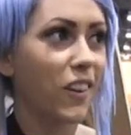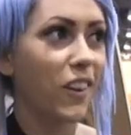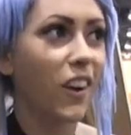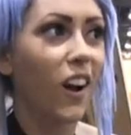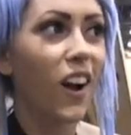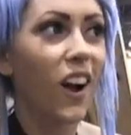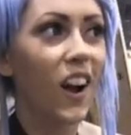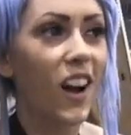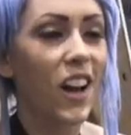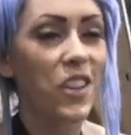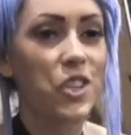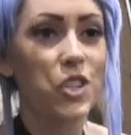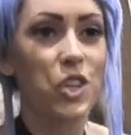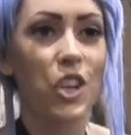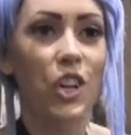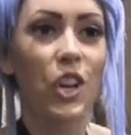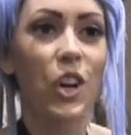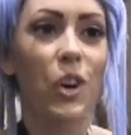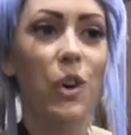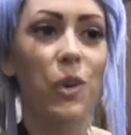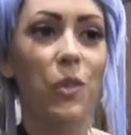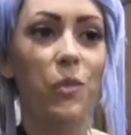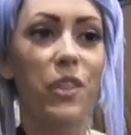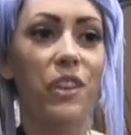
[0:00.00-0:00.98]
Gosh, you
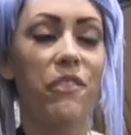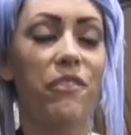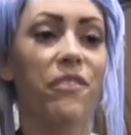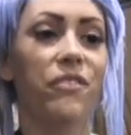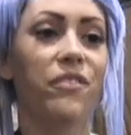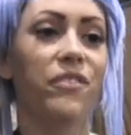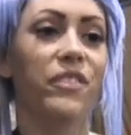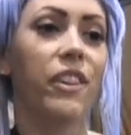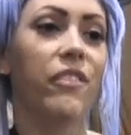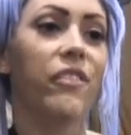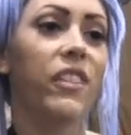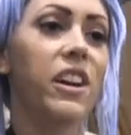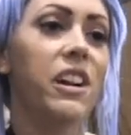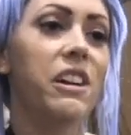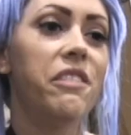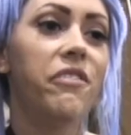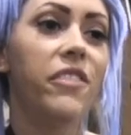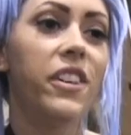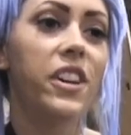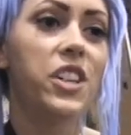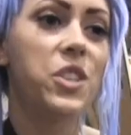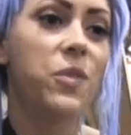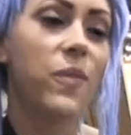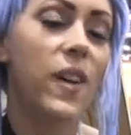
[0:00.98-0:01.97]
know, the very
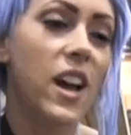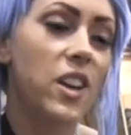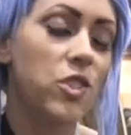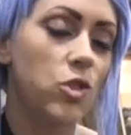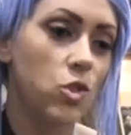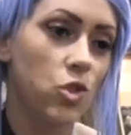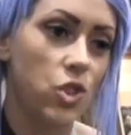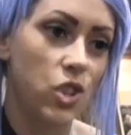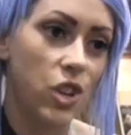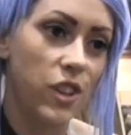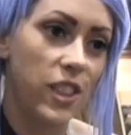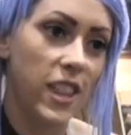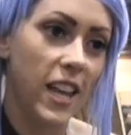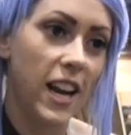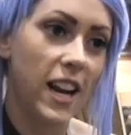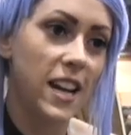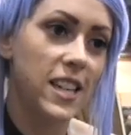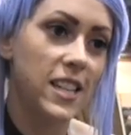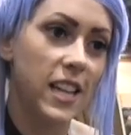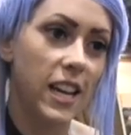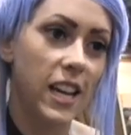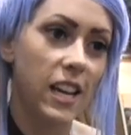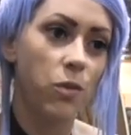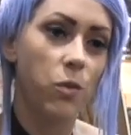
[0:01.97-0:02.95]
first fashion show that I
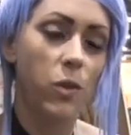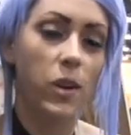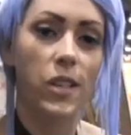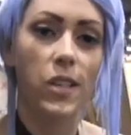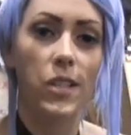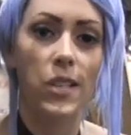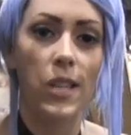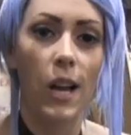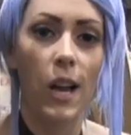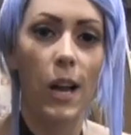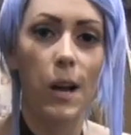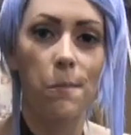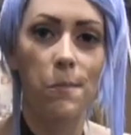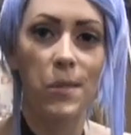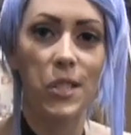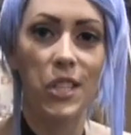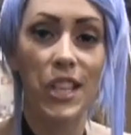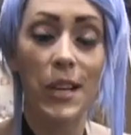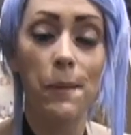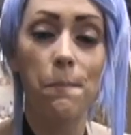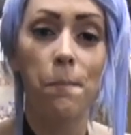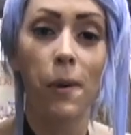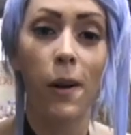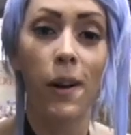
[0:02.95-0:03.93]
did was
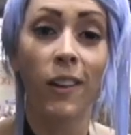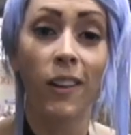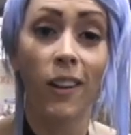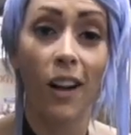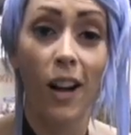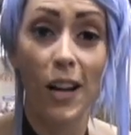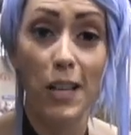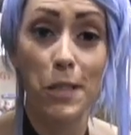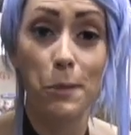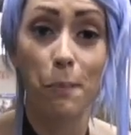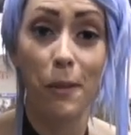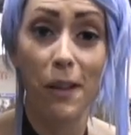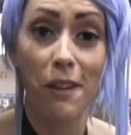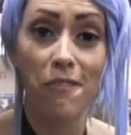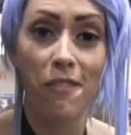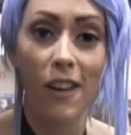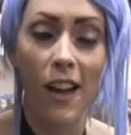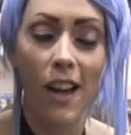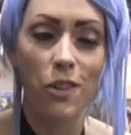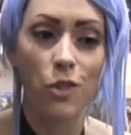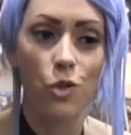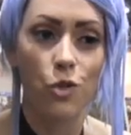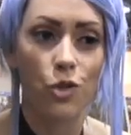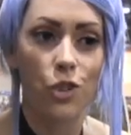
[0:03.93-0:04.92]
Steampunk Cosplay
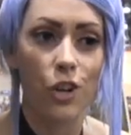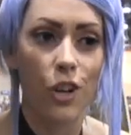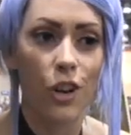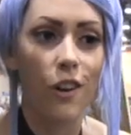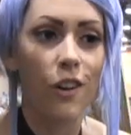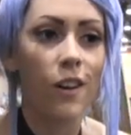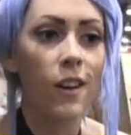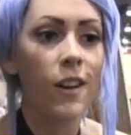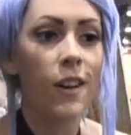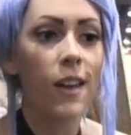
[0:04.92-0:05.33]
Fashion Show.